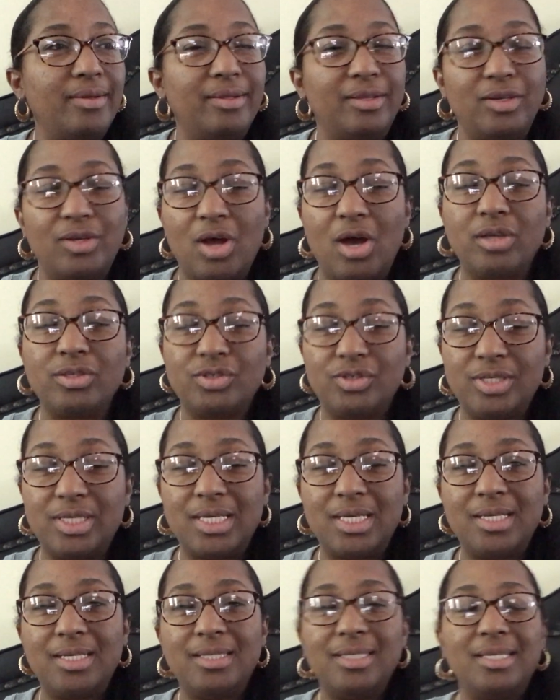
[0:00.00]
The doctor
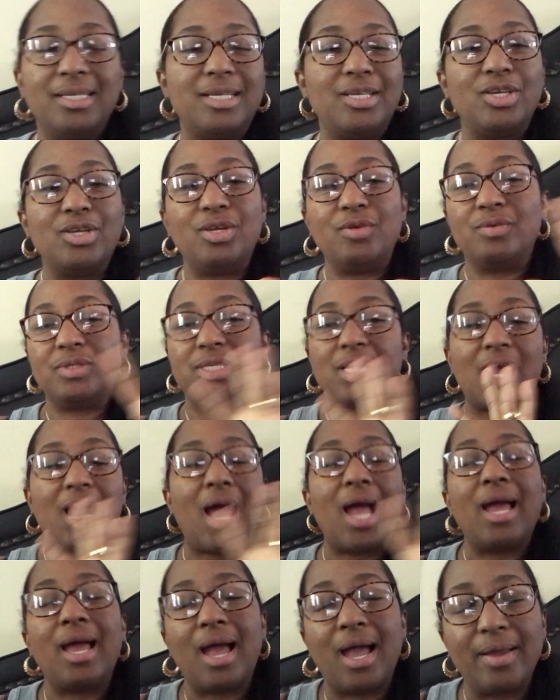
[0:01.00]
did, and he was like,
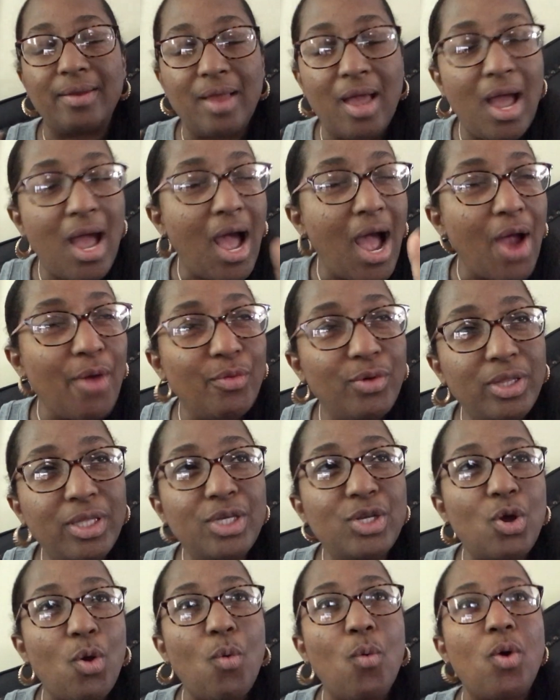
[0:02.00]
I
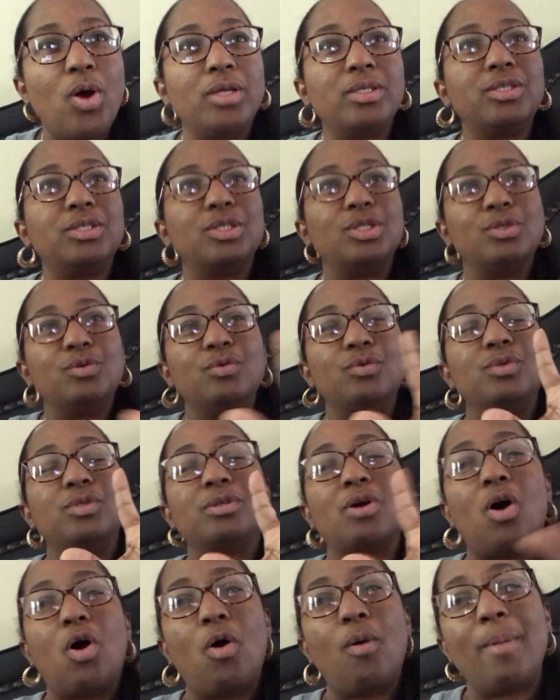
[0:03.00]
really don't want to lose
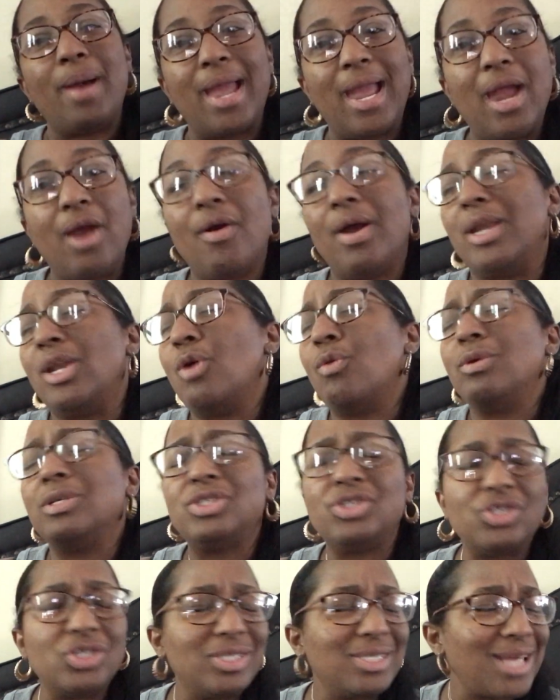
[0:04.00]
all my hair. I know
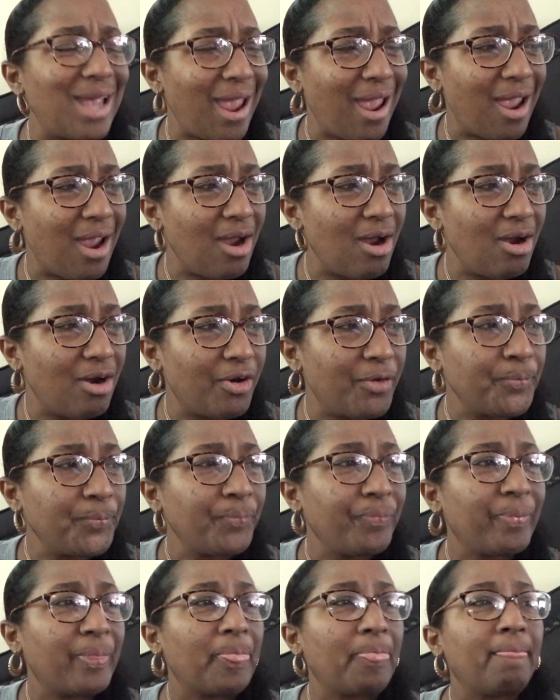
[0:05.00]
it's just hair,
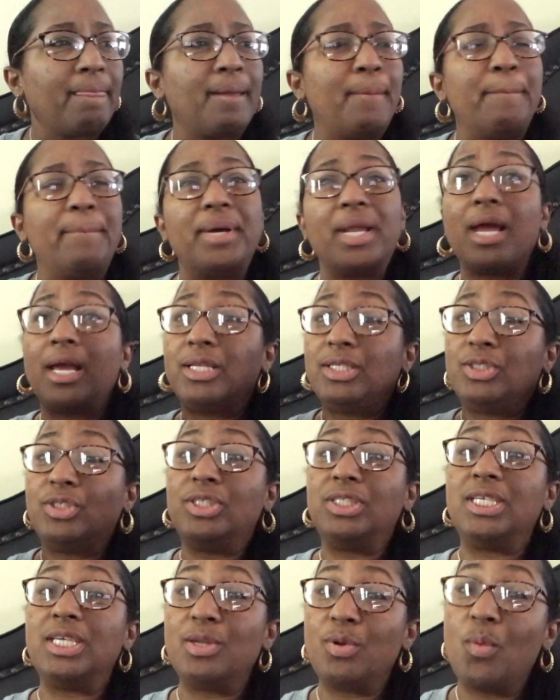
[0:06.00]
but I
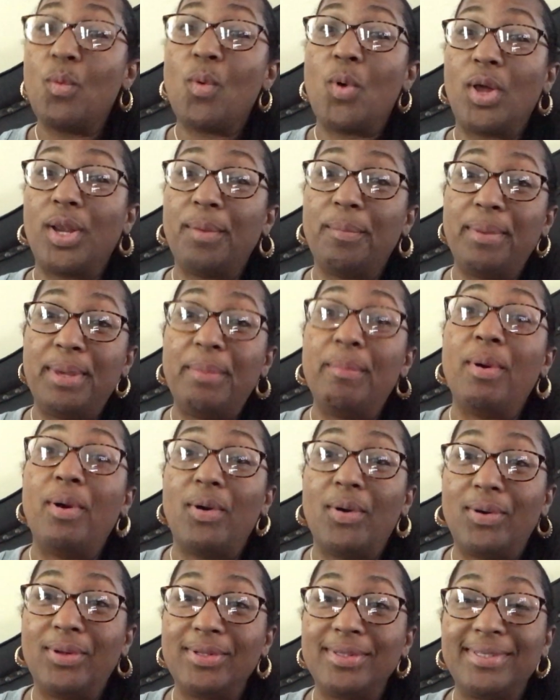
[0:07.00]
didn't want to be
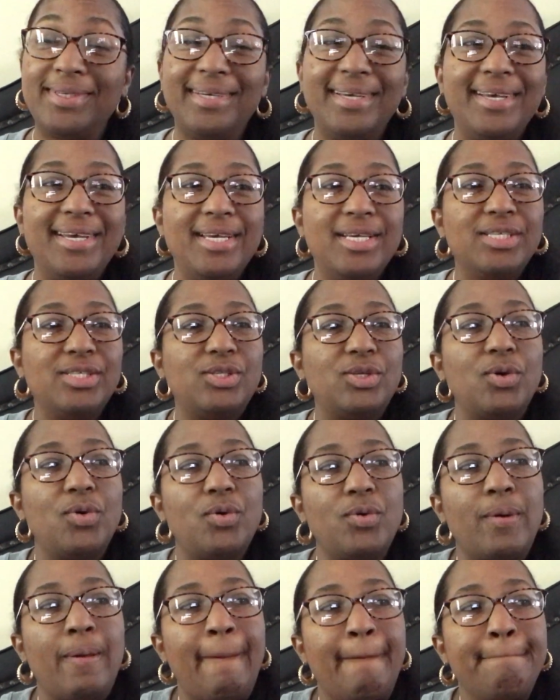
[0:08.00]
bald.
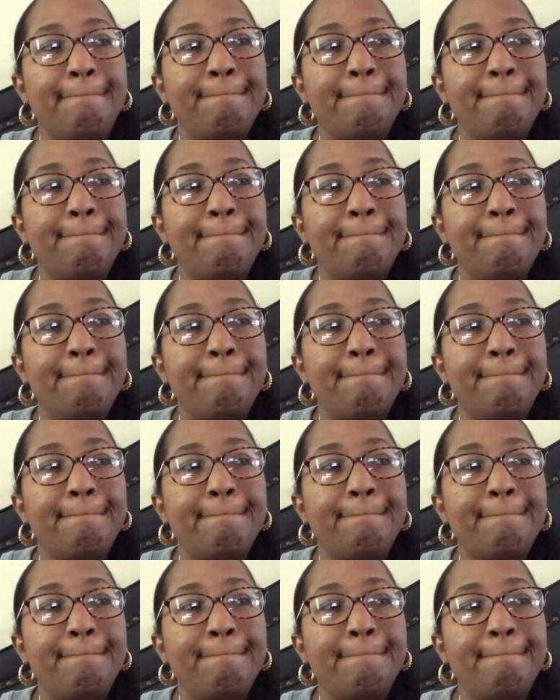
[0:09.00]
So